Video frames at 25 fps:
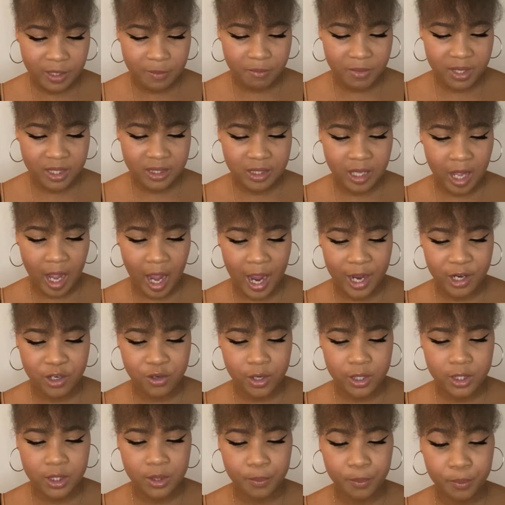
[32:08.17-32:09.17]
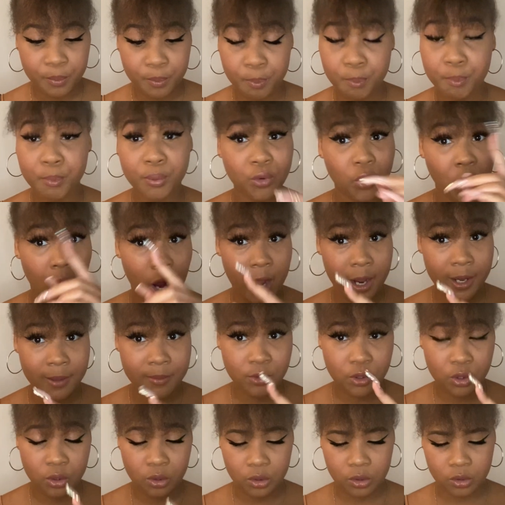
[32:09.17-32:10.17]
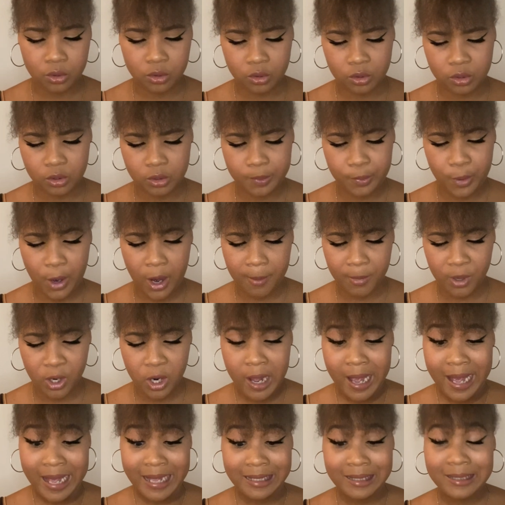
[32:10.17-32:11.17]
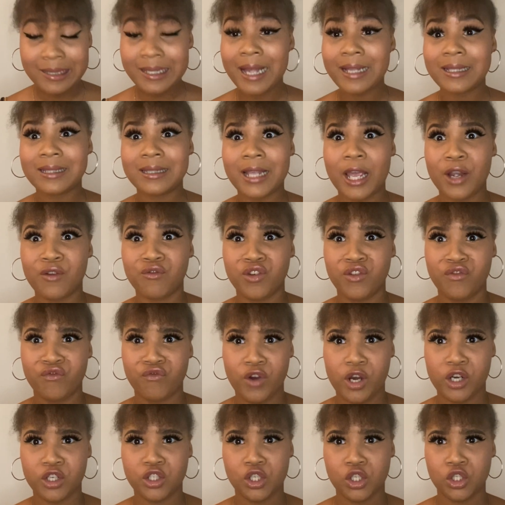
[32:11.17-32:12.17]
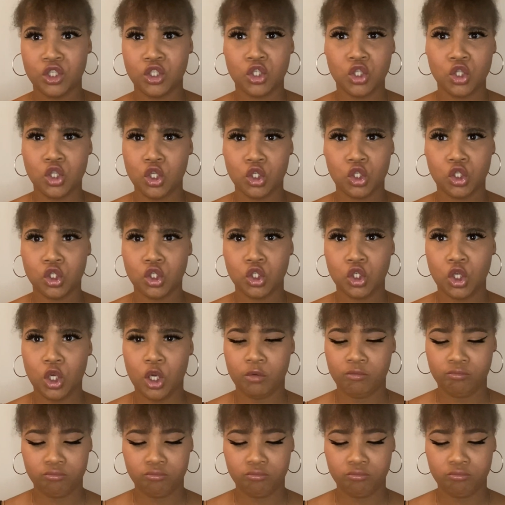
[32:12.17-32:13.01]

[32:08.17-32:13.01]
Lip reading: mist that hydrates, primes, so you can use this as primer, sets and refreshes the skin.